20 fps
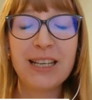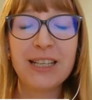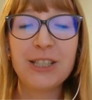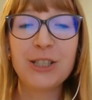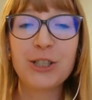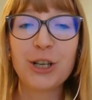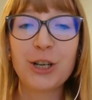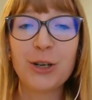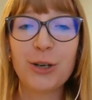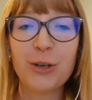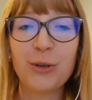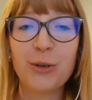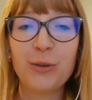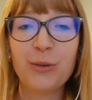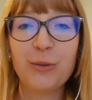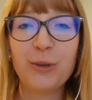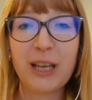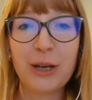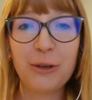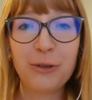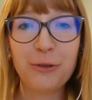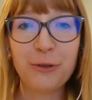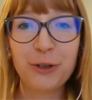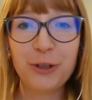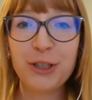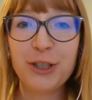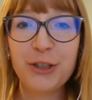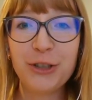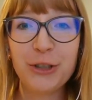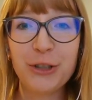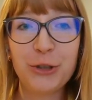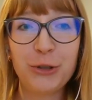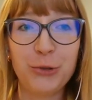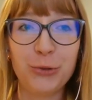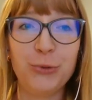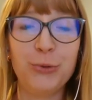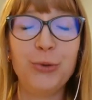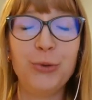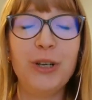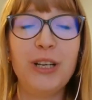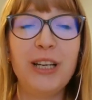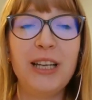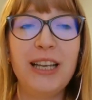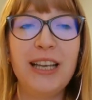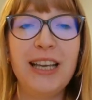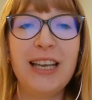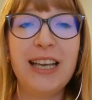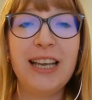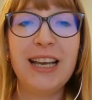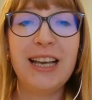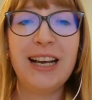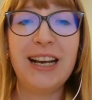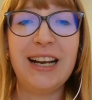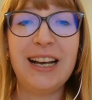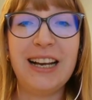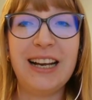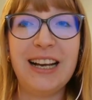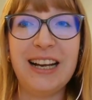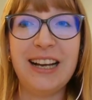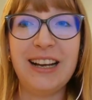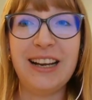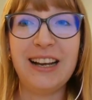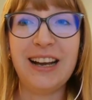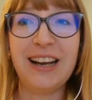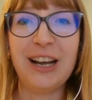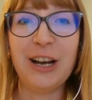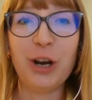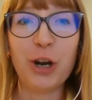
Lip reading: So without further ado, a